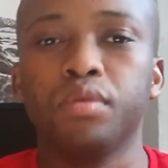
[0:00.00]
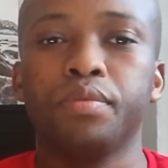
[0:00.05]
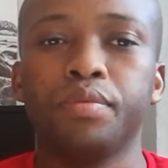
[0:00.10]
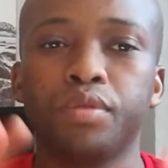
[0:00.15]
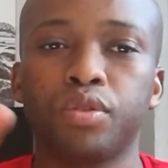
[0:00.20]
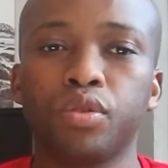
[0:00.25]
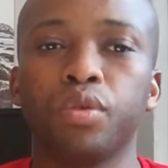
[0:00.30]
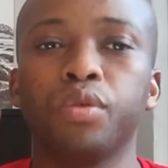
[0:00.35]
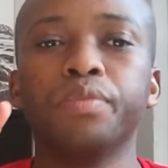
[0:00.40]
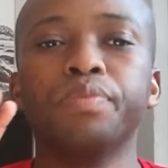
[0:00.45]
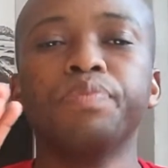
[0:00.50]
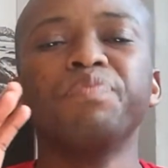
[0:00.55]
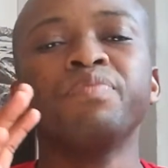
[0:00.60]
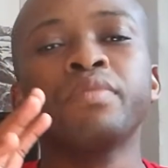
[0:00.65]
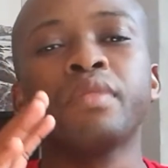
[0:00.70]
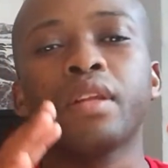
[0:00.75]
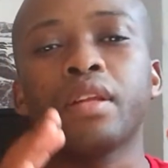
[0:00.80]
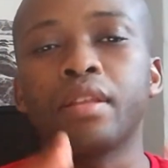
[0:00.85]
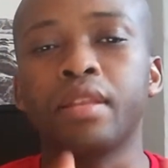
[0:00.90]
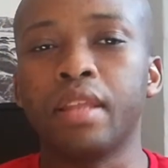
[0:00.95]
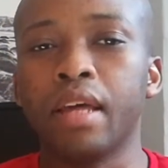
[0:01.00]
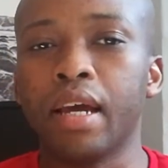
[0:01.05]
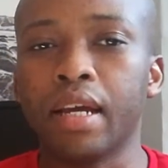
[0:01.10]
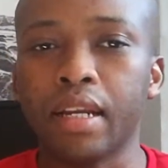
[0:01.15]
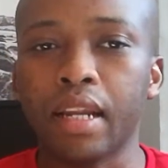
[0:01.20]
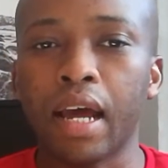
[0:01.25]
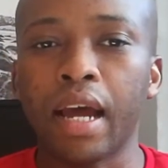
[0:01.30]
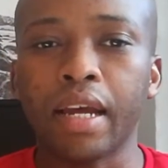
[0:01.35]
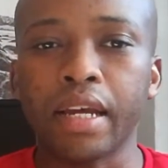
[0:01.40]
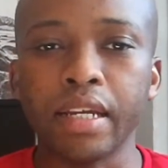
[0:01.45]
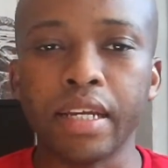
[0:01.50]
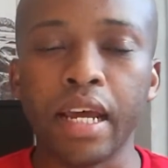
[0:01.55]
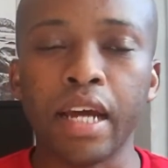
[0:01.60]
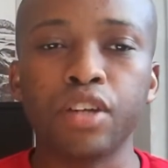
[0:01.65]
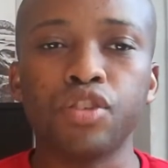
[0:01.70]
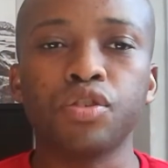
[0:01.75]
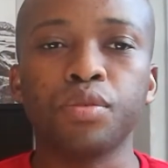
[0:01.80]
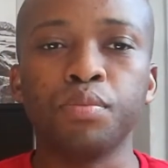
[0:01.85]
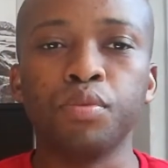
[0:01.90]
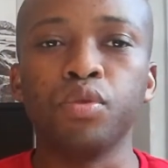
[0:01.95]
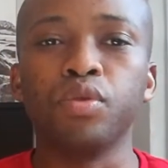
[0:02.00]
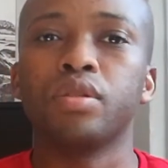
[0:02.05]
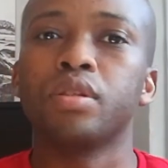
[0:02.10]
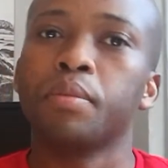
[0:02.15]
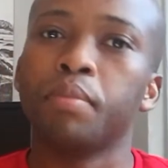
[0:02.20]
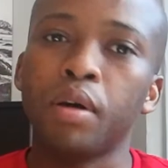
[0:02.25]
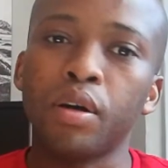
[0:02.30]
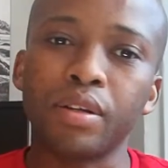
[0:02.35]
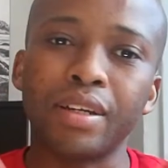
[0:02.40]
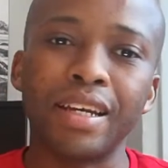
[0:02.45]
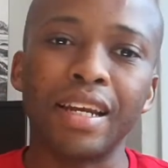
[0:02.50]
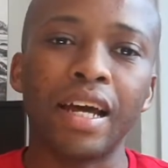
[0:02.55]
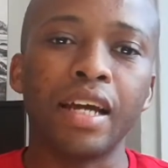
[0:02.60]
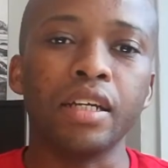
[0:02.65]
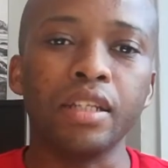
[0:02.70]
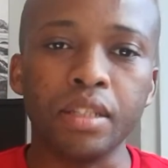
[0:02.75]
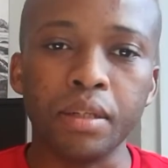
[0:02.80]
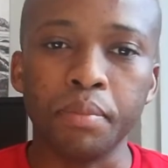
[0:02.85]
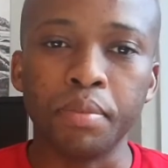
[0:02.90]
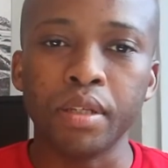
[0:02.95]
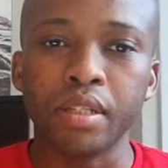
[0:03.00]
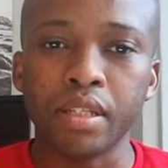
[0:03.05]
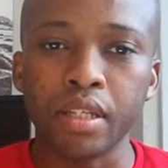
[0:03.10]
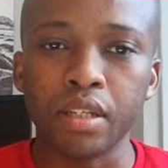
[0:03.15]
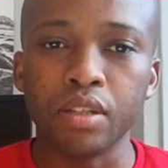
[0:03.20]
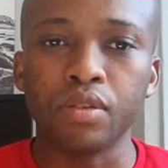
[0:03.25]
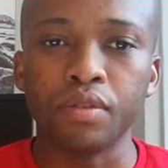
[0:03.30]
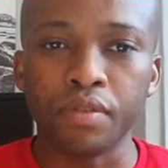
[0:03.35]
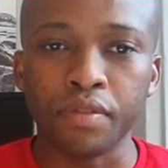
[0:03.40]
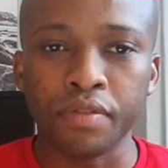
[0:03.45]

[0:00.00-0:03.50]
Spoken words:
So that I can attribute about 90% of the